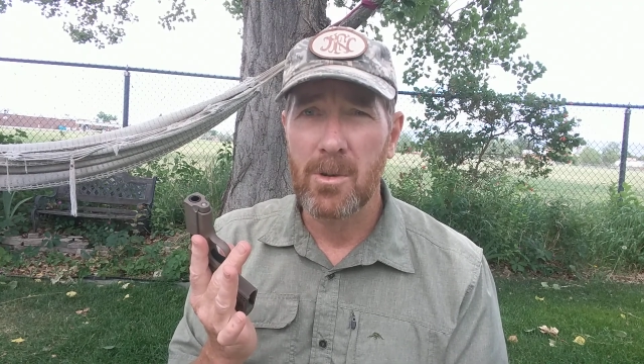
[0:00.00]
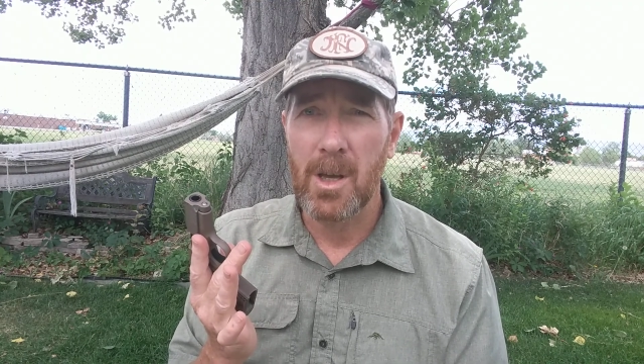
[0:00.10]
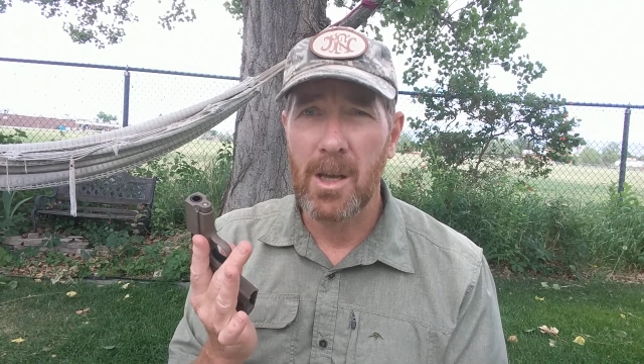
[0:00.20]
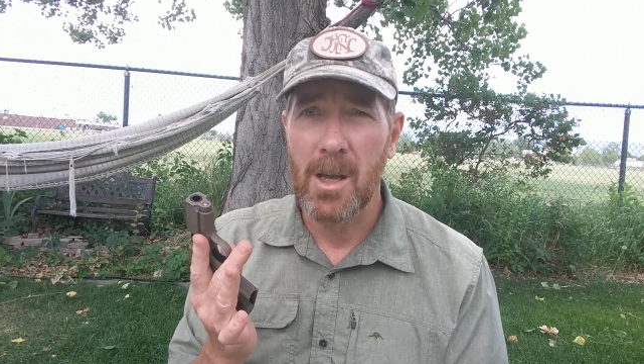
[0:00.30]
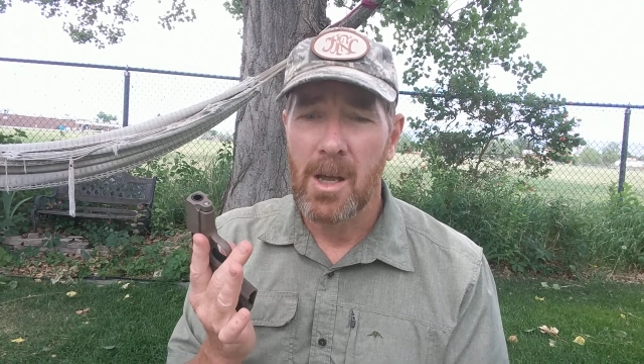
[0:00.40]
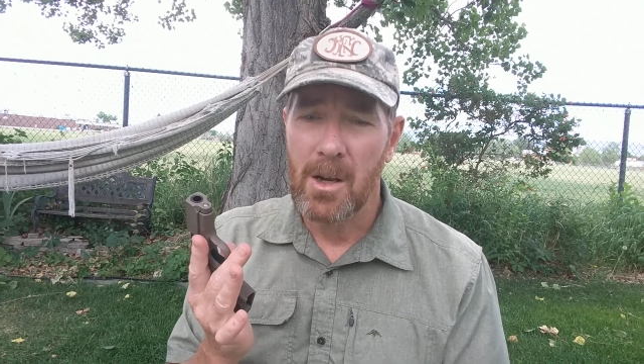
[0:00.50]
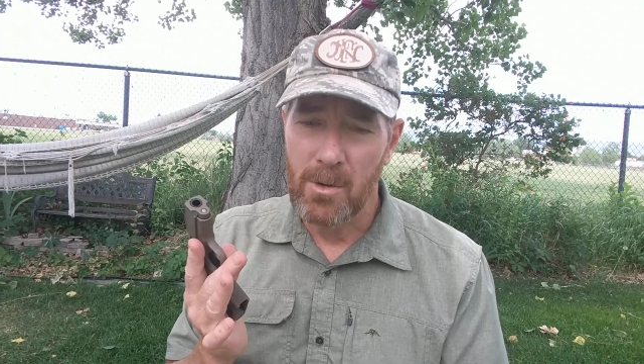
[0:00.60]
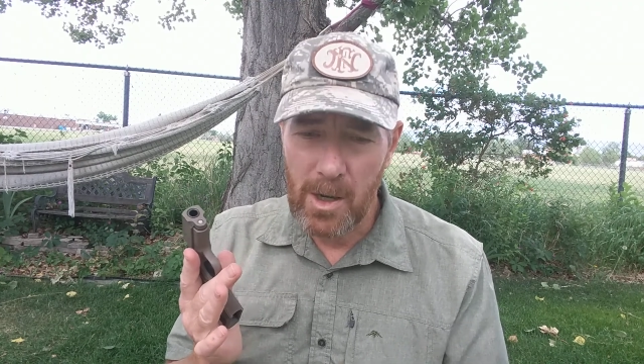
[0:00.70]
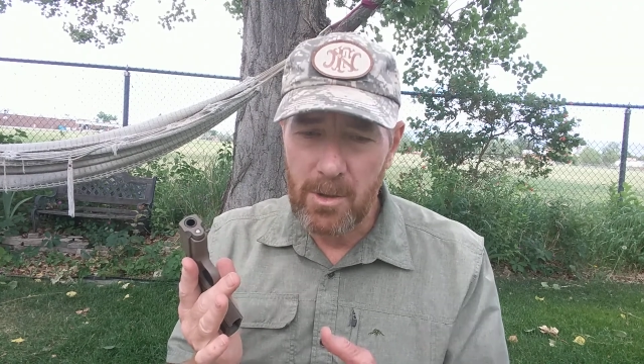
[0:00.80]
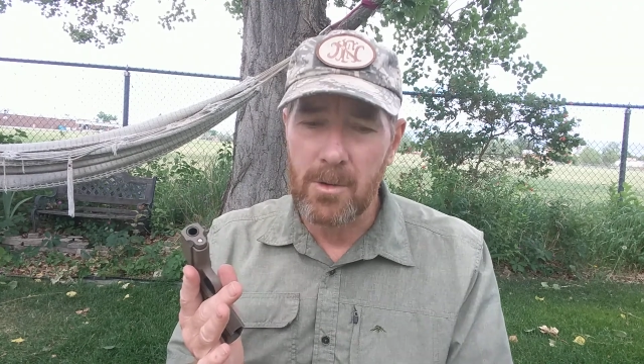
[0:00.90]
Okay,
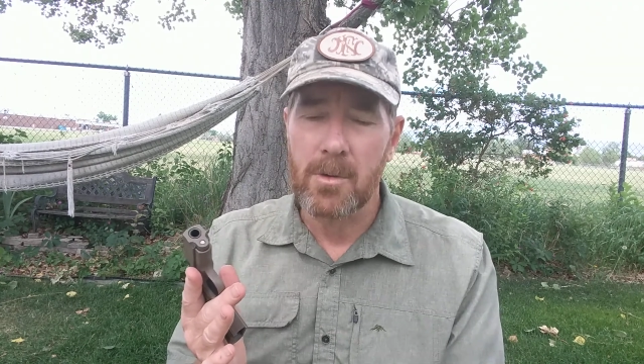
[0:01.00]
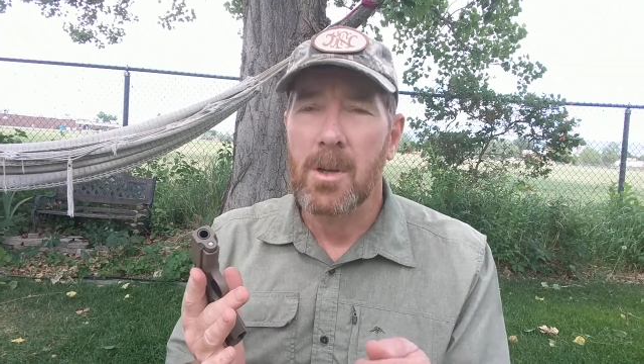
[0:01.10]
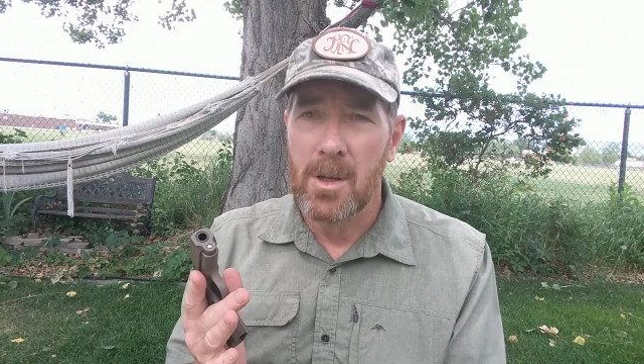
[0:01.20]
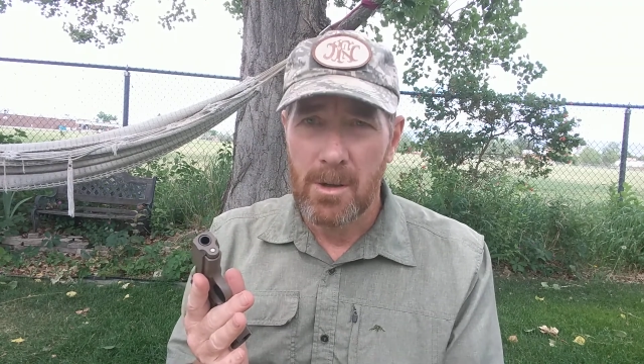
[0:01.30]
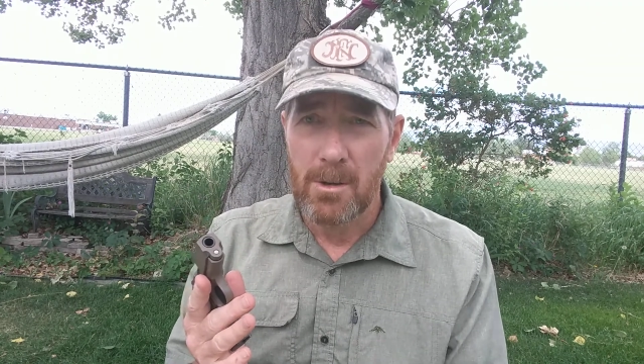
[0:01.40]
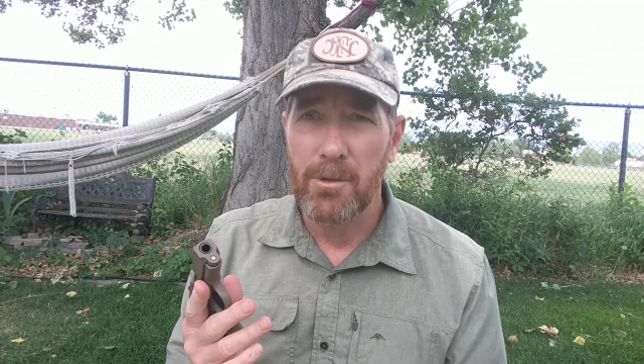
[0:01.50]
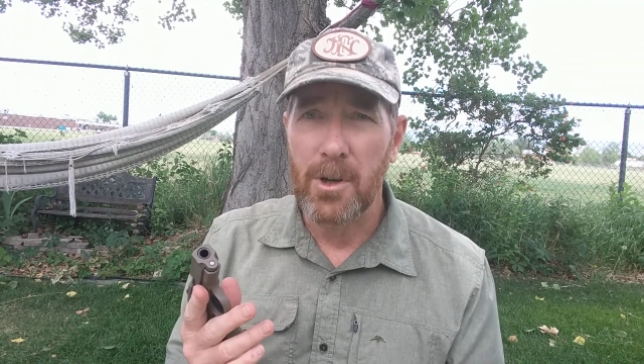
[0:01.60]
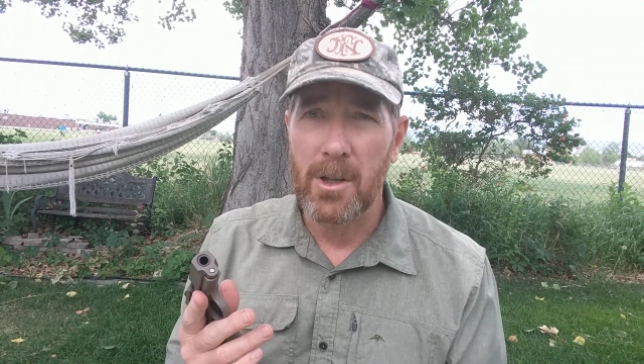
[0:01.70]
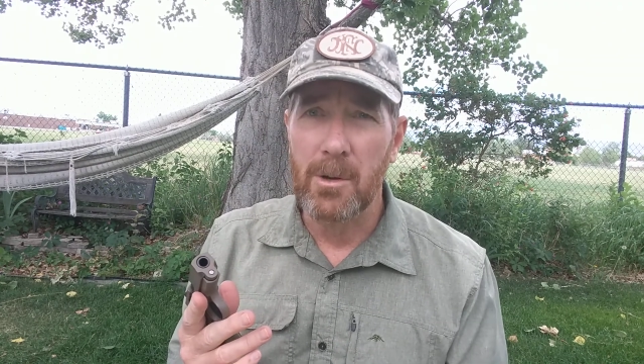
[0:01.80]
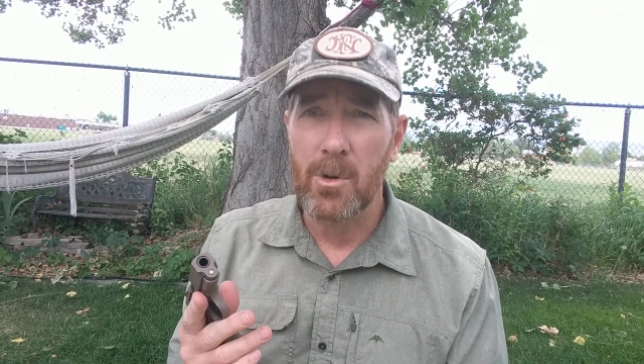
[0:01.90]
rather than
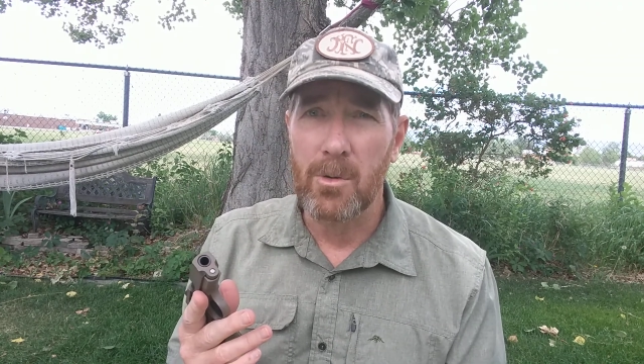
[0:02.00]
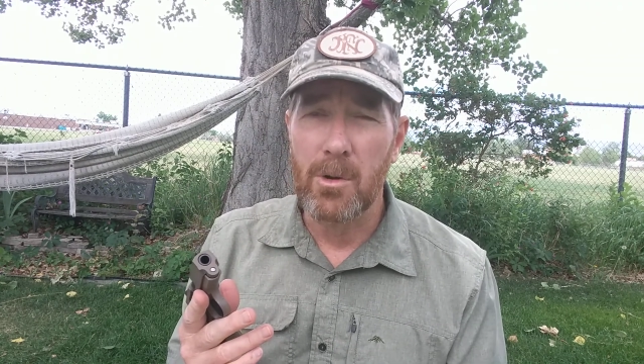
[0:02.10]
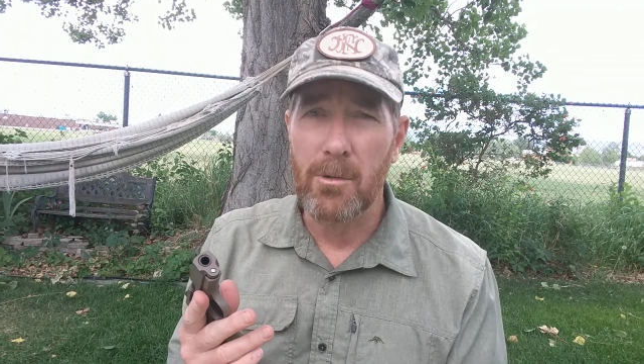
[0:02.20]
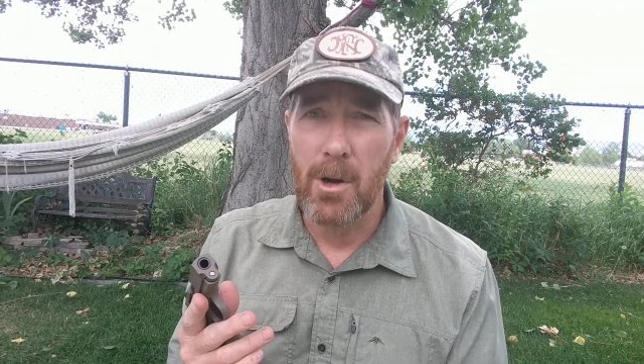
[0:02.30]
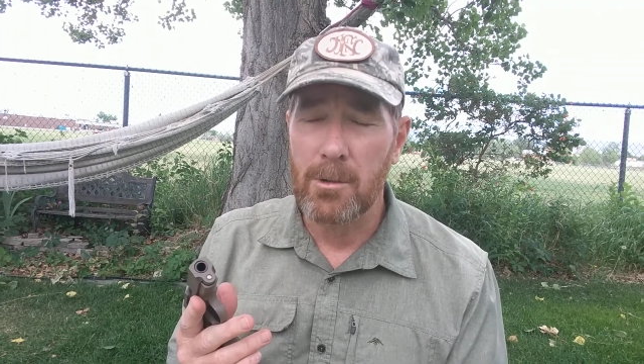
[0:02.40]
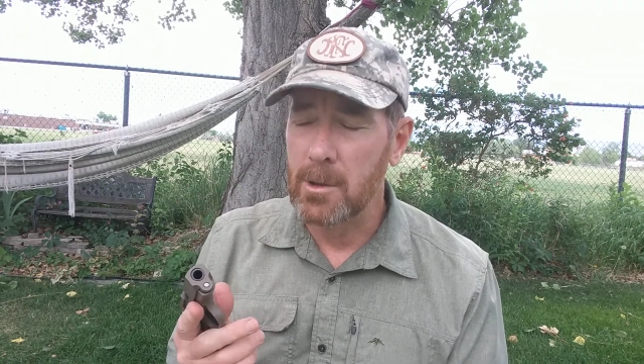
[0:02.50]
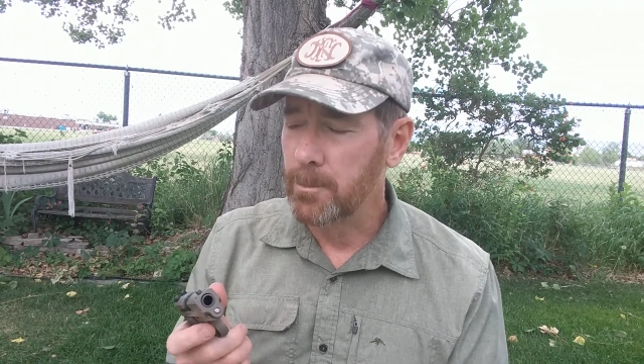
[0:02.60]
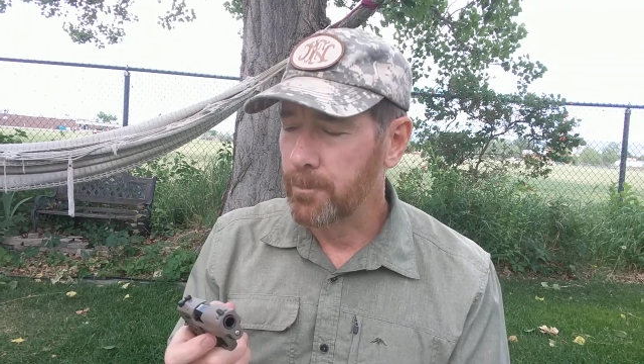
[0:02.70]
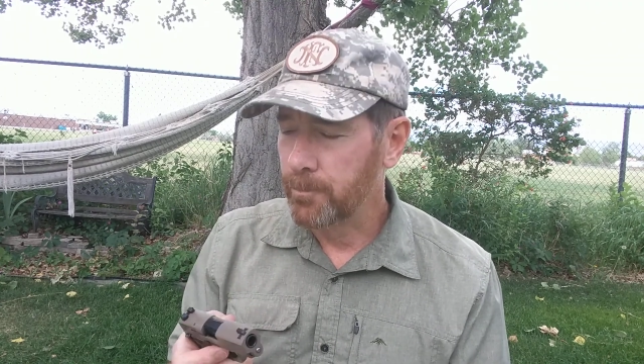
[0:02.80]
fiddling with a revolver.